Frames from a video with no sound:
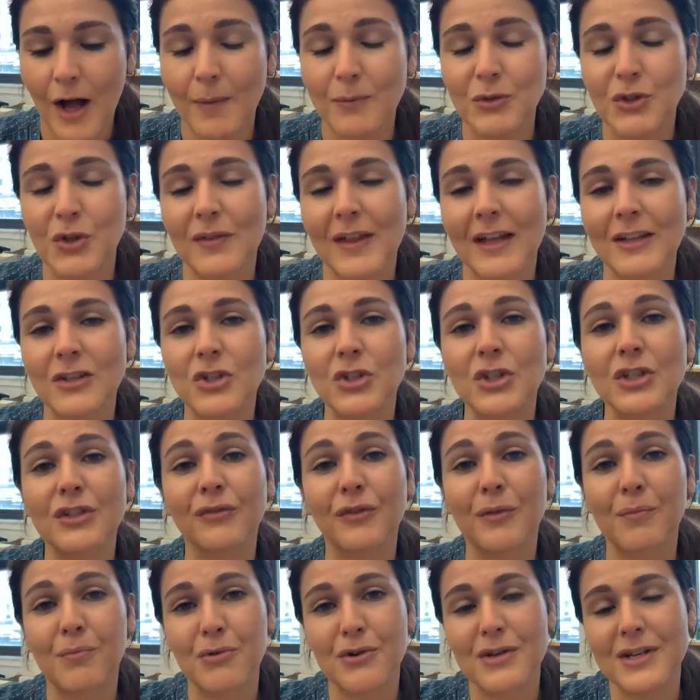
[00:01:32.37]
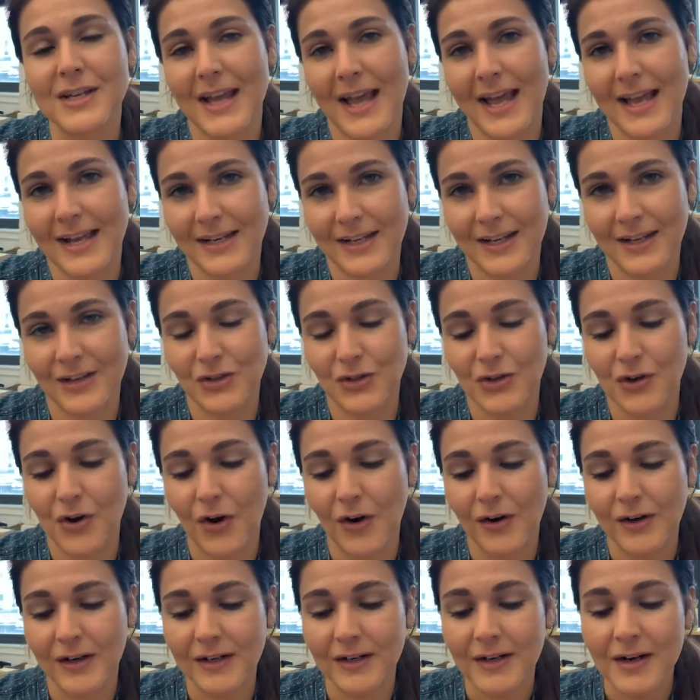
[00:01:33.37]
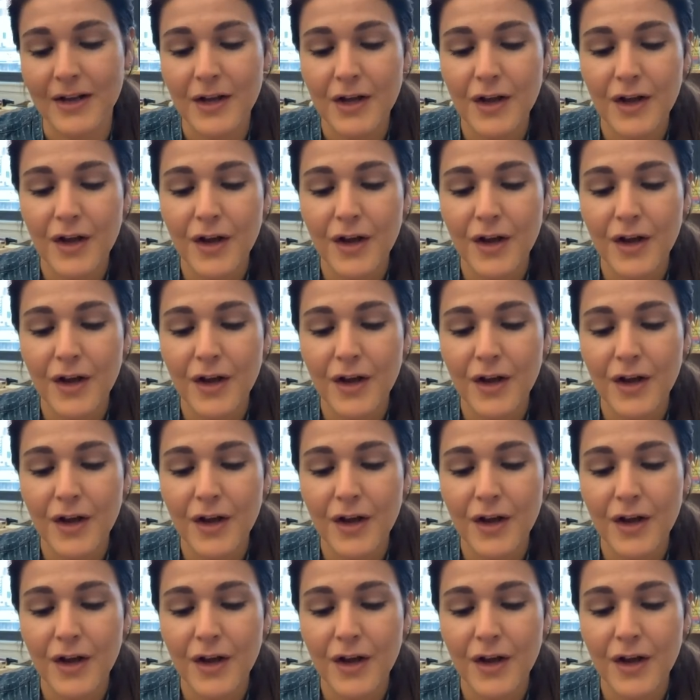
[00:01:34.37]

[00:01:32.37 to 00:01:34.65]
So that's just for pre-K and kindergarten.